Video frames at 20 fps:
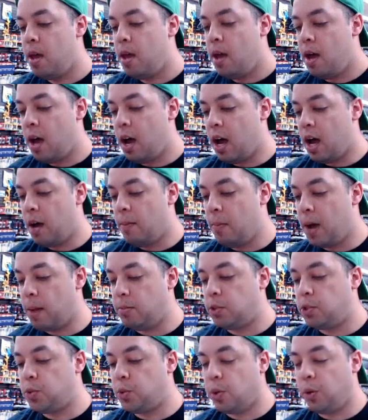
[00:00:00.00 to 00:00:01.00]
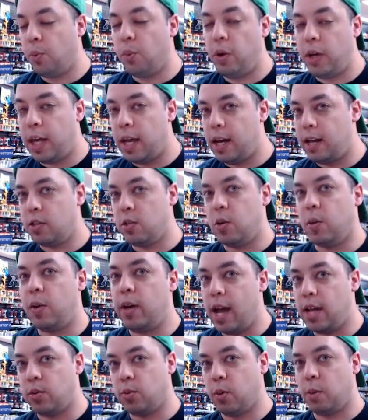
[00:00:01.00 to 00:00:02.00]
I'm sure we'll get into
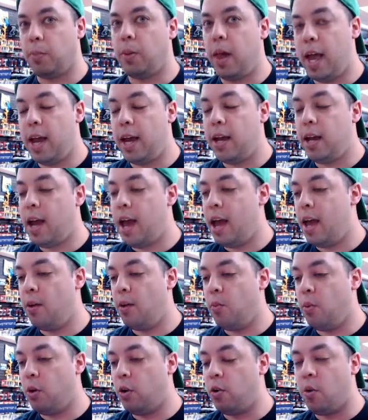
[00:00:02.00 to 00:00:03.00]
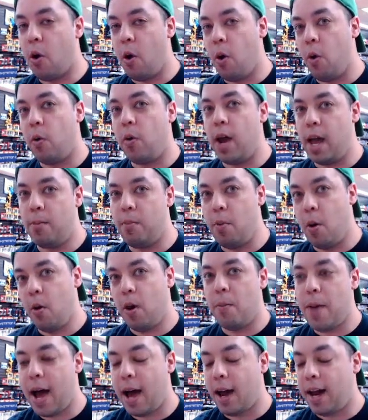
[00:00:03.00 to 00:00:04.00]
it as we're playing, and we'll groan and moan
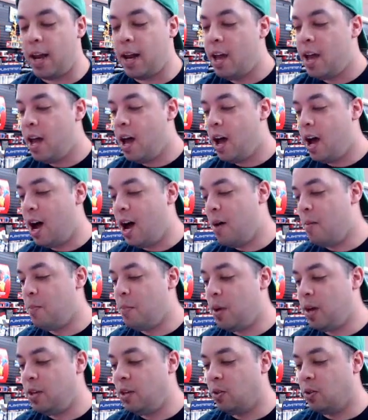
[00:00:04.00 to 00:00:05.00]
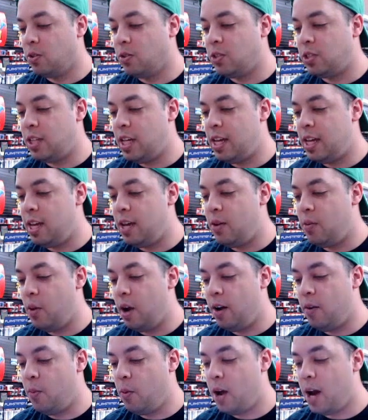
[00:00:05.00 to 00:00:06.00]
about it, but you'll see
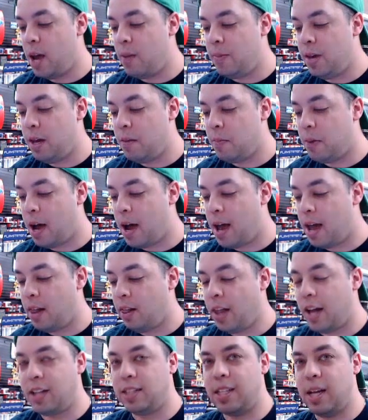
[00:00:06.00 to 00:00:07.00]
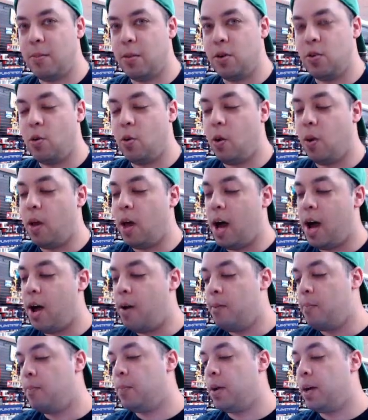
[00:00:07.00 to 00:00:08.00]
what I mean by Lightsaber Duel.
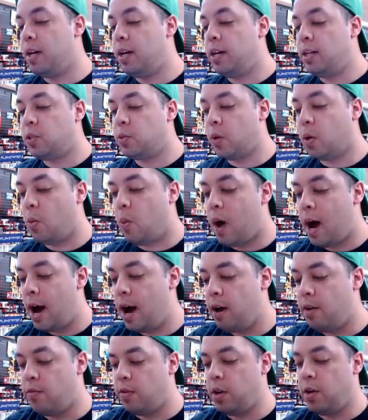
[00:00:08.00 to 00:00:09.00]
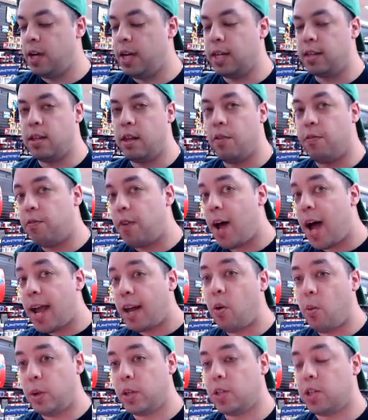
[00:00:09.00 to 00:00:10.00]
But it is required for you to get to the
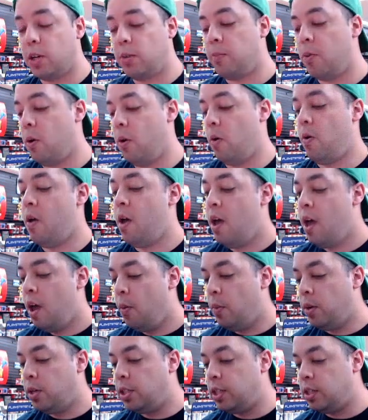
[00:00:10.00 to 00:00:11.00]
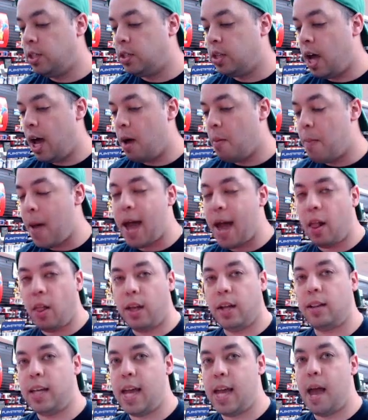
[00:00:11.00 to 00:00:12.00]
final wizard mode, which is
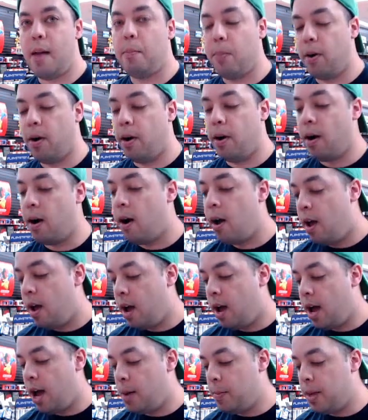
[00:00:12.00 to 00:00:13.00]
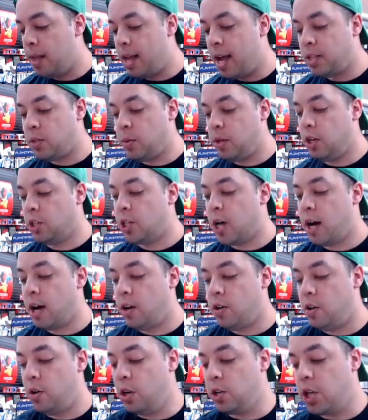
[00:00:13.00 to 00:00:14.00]
battling the Emperor. And that's what you're trying
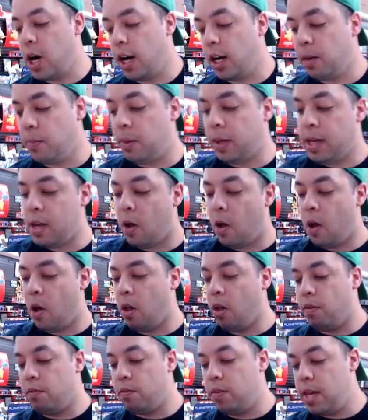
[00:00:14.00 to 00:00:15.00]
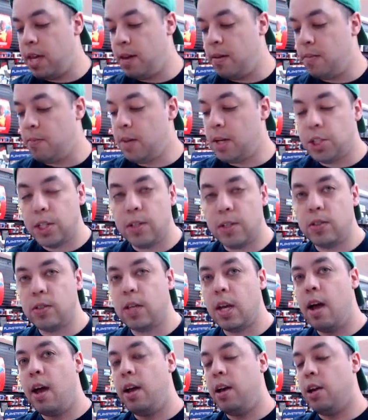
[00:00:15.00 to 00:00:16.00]
to do. You're trying to complete all of the missions.
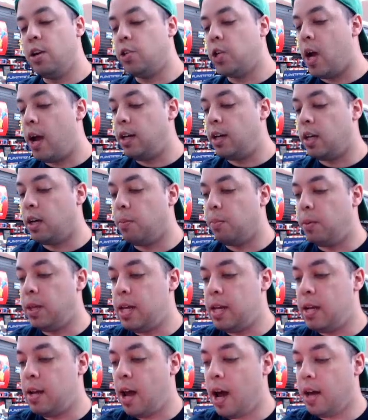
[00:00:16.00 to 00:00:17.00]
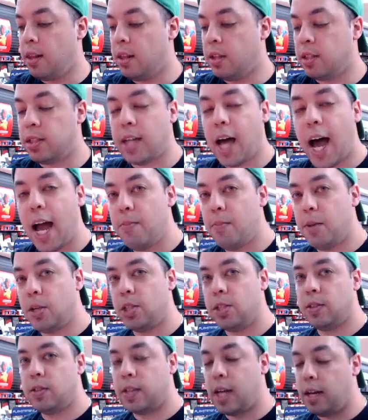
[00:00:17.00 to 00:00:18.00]
You're trying to complete the side
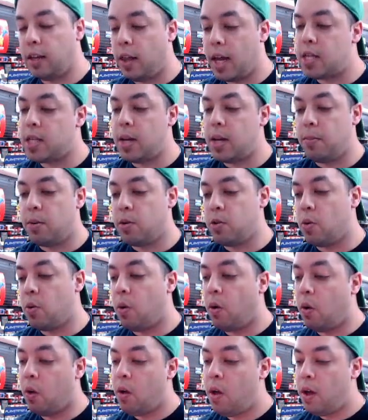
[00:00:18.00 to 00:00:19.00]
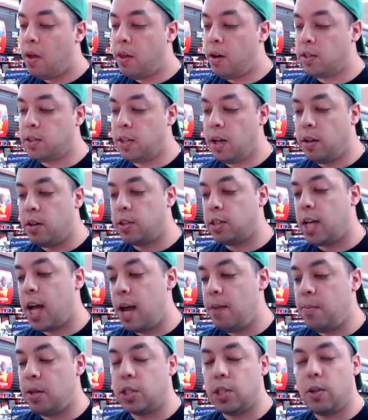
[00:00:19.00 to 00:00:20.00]
missions like Lightsaber Duel. There's another
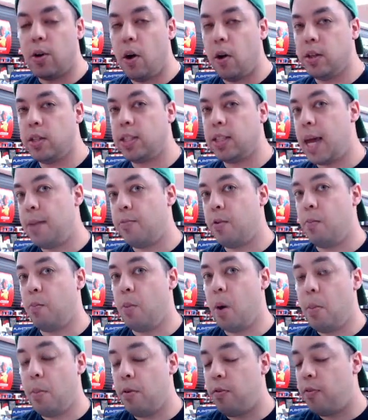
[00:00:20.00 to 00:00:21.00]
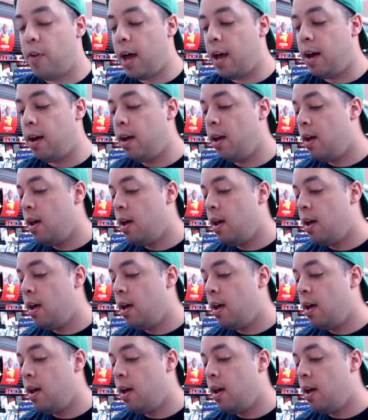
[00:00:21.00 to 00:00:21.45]
side mission called Escape from Boba Fett.